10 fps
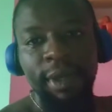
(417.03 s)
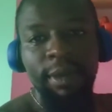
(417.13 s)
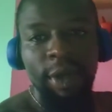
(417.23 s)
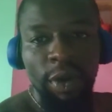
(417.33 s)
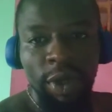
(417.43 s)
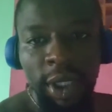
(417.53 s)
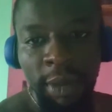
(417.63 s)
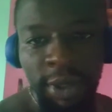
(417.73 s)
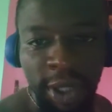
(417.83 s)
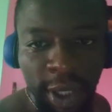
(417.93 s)
about what
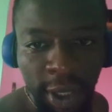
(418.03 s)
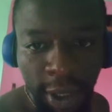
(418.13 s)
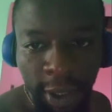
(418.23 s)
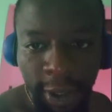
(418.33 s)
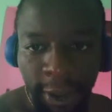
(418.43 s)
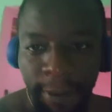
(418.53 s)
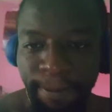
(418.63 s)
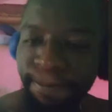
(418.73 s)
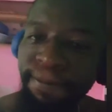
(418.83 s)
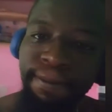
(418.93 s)
I'm saying, and
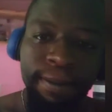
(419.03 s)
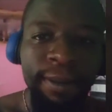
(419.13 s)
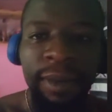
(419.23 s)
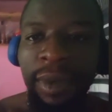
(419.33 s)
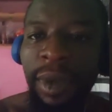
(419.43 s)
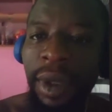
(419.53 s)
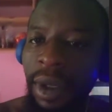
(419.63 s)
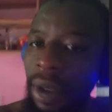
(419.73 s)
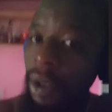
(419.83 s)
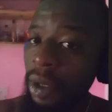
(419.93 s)
then
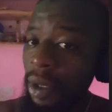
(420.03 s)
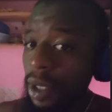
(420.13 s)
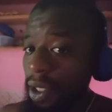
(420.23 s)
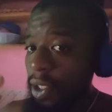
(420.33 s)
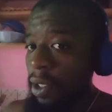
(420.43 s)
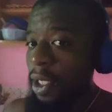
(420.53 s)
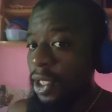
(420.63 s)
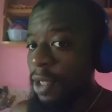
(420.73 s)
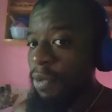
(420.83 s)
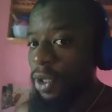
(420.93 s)
let's
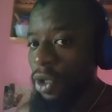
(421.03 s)
keep in